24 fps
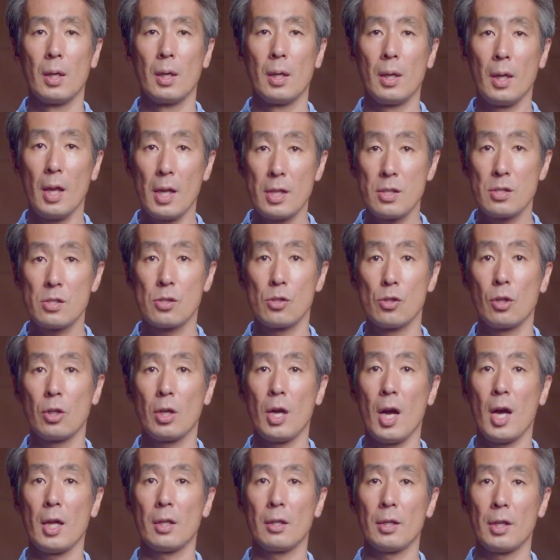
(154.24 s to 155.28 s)
Let's look
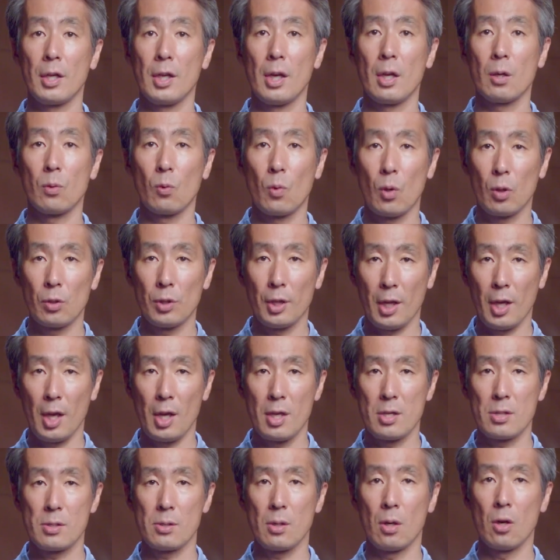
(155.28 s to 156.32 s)
at the real-world
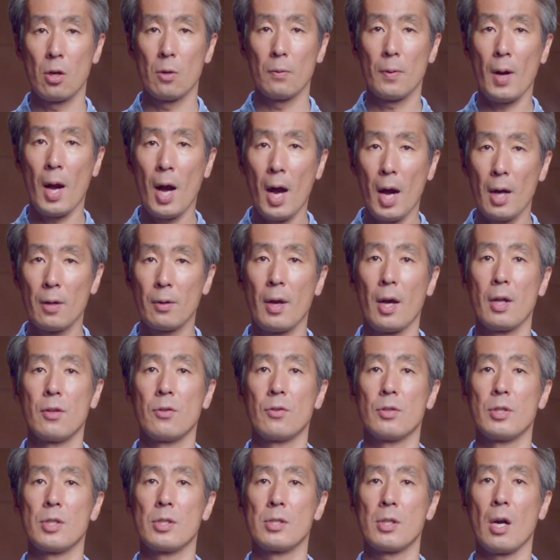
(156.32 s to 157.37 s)
case of how
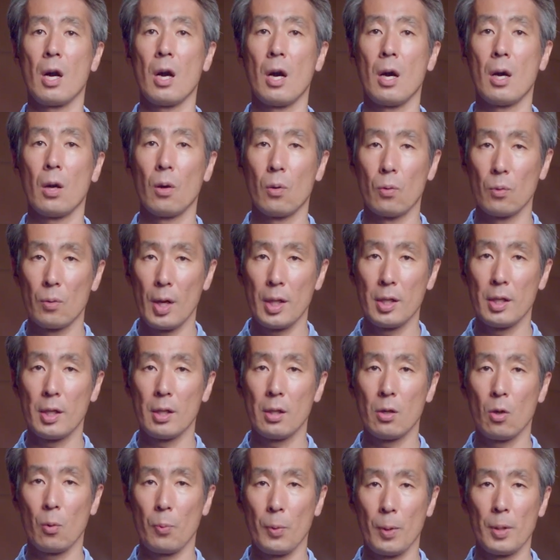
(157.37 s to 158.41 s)
countries are already
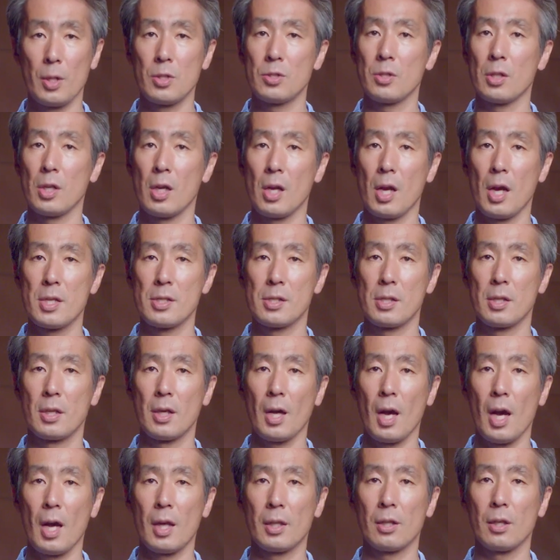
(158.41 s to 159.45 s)
operationalizing
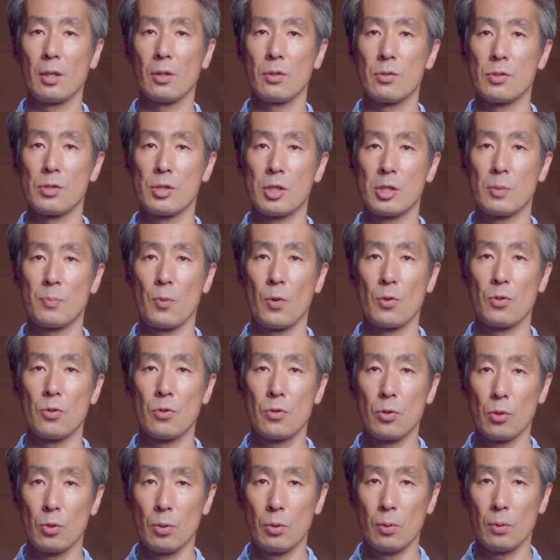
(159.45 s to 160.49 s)
Article
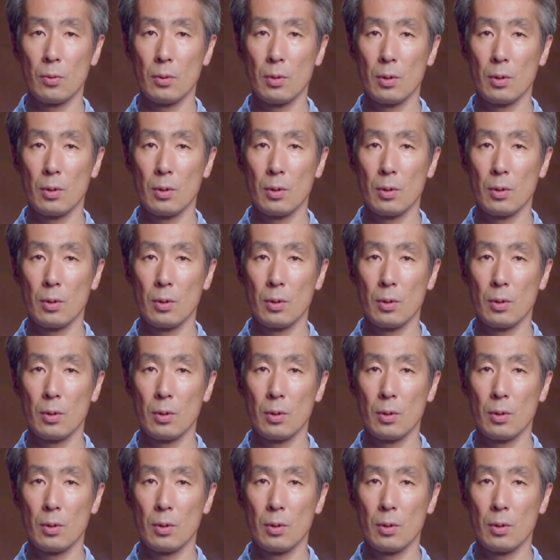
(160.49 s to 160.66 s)
6.2